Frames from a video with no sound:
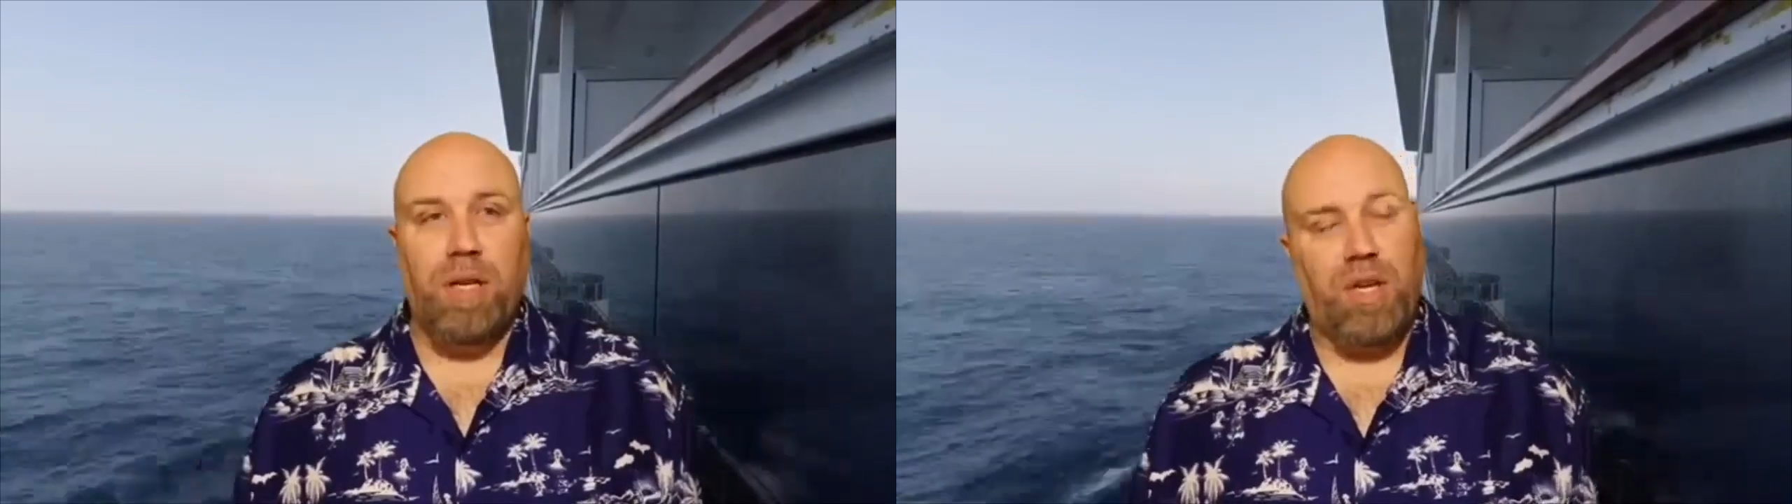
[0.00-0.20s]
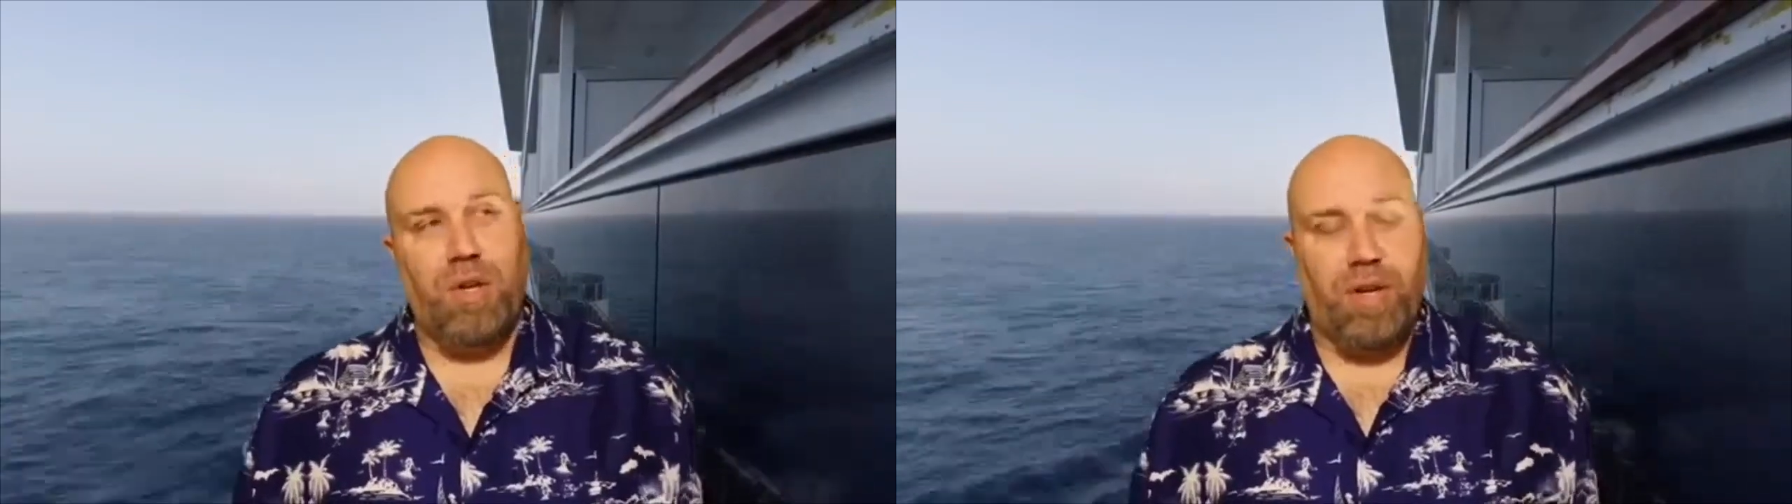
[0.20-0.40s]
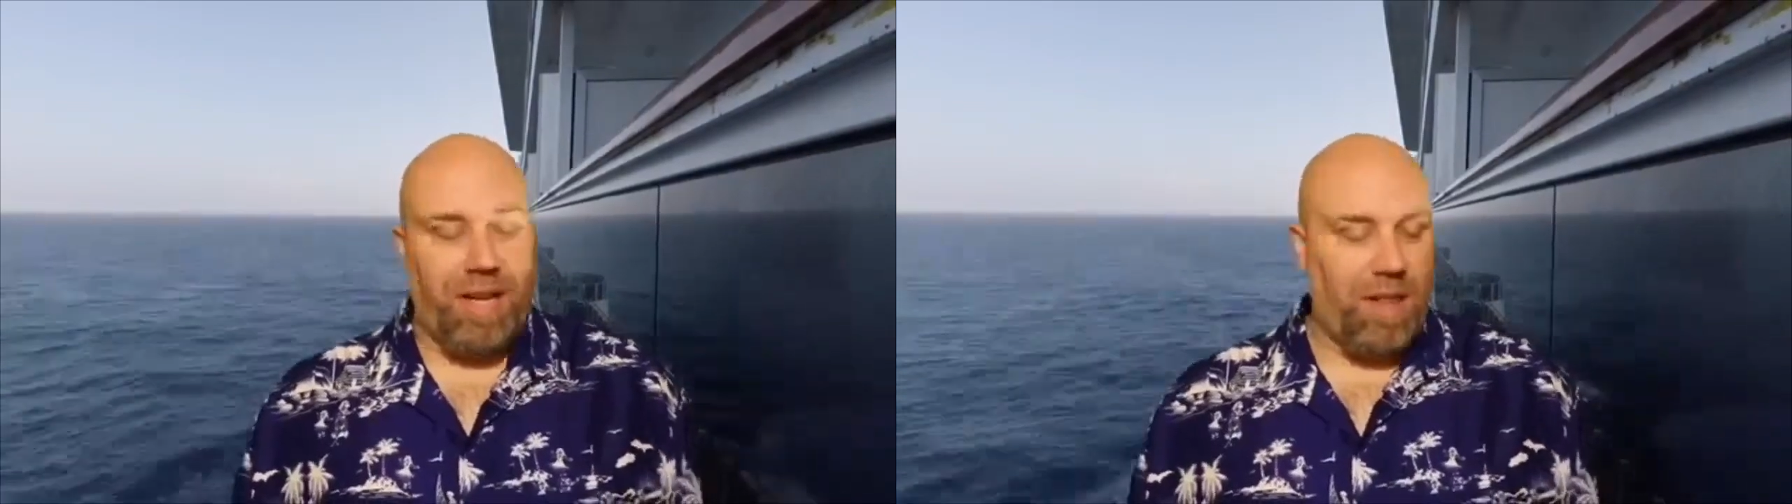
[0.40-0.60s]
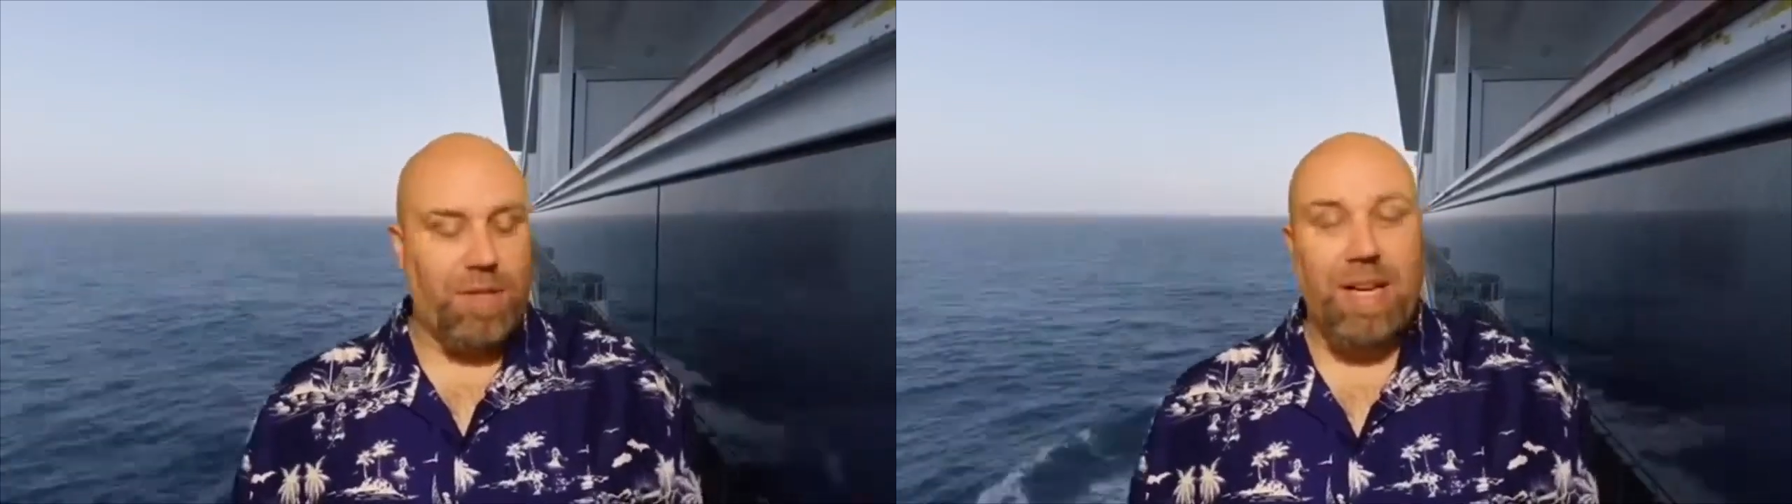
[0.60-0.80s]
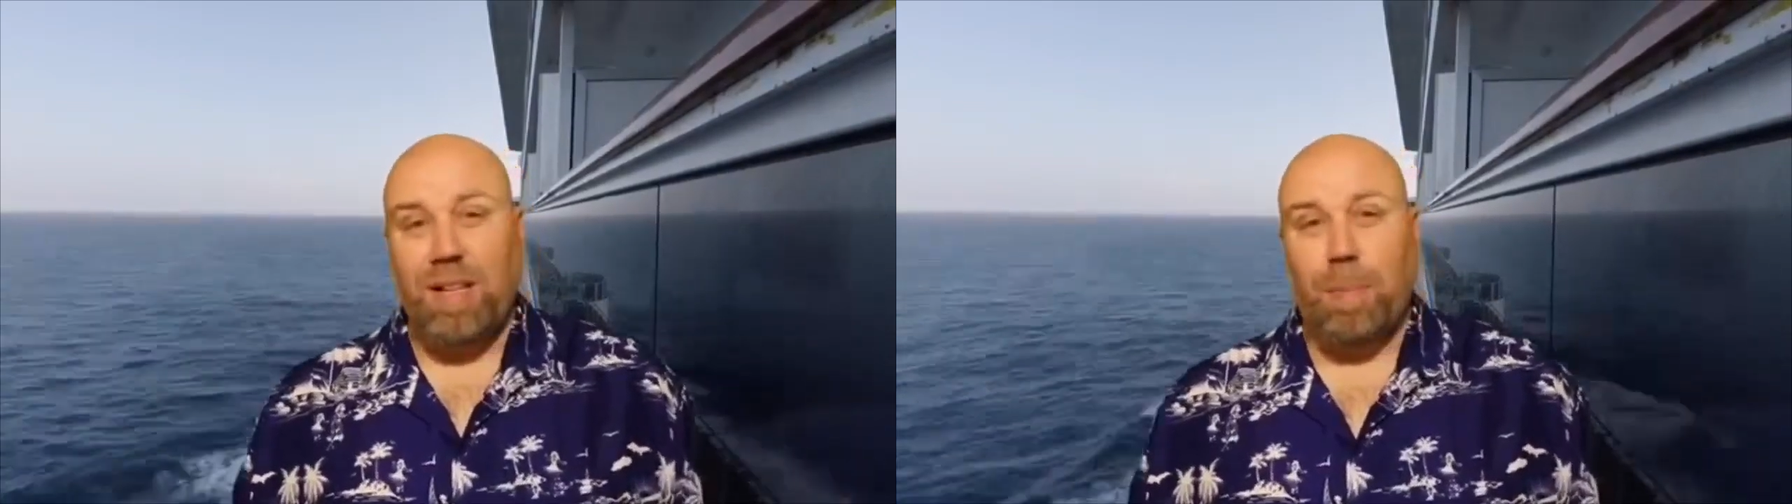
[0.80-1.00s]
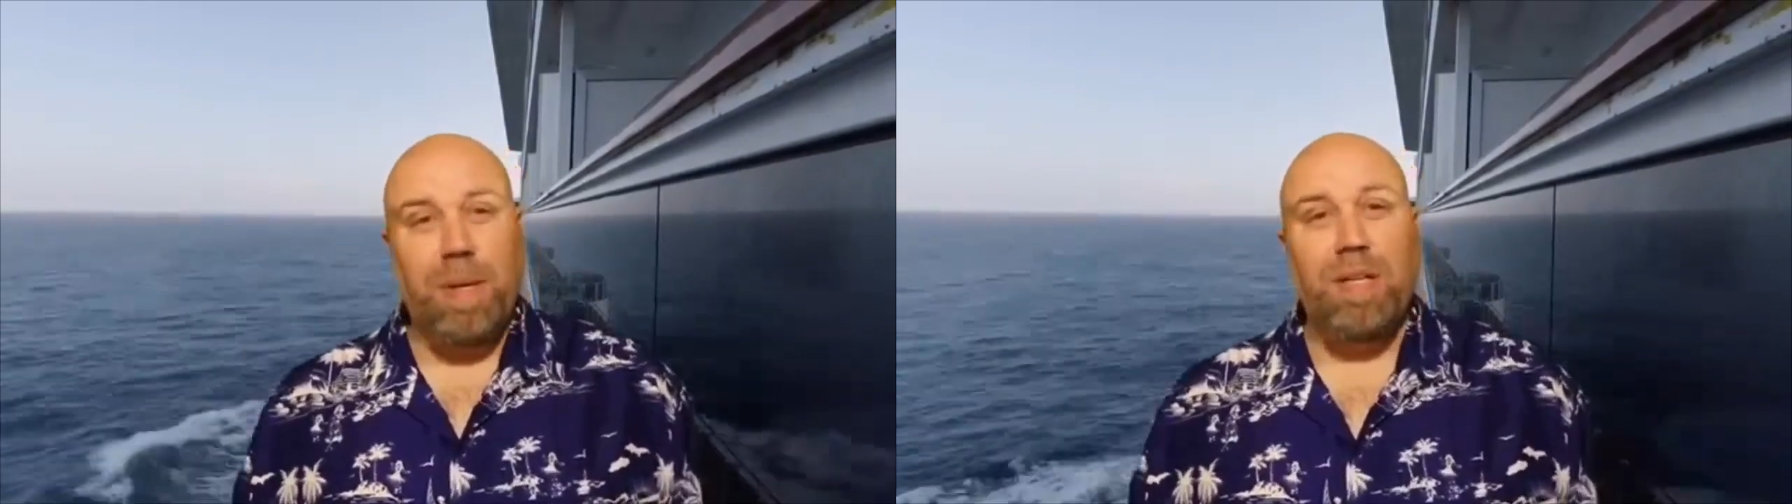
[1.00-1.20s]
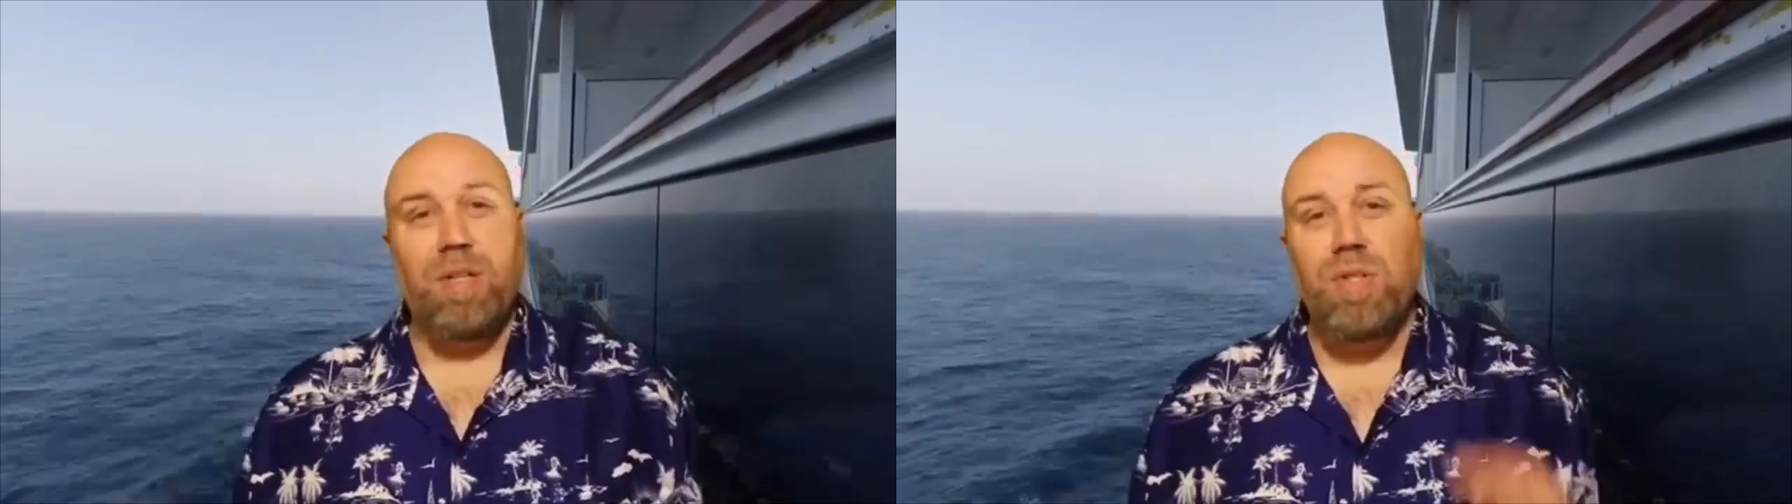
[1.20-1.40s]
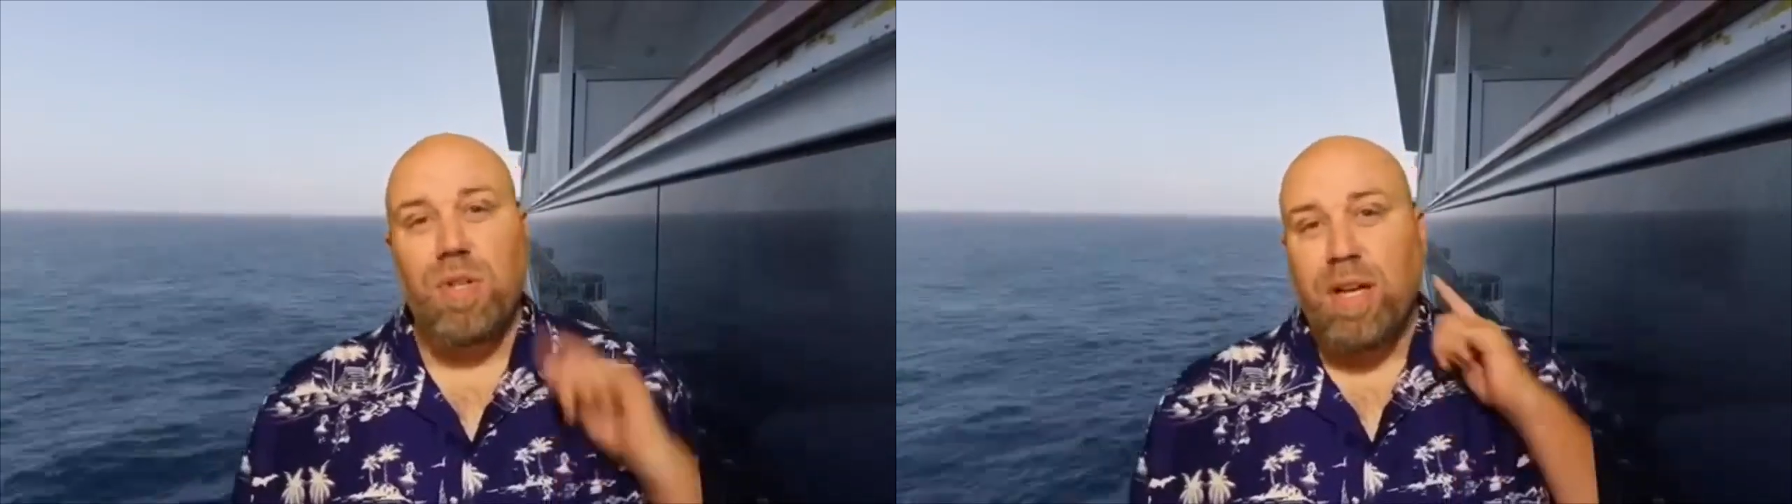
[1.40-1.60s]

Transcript: you either take the pills or you